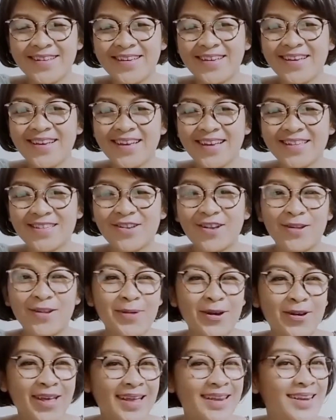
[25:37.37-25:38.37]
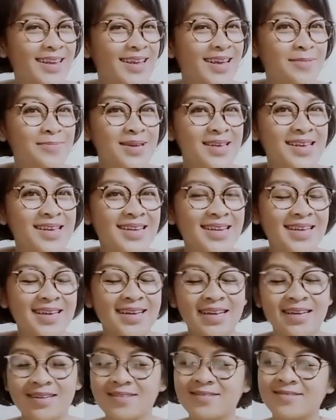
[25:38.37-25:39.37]
It's all about ending and beginning,
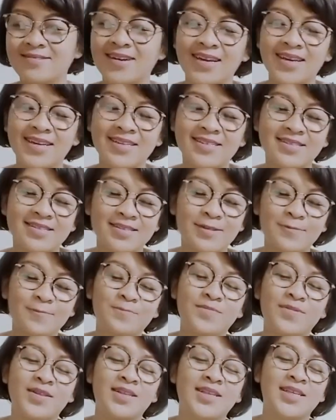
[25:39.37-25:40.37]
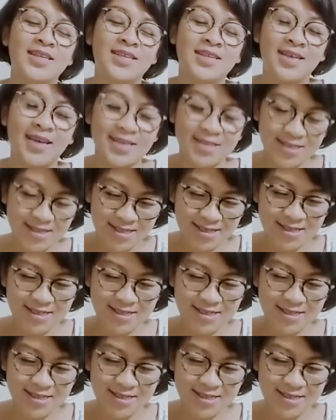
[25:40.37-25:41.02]
right? Yes.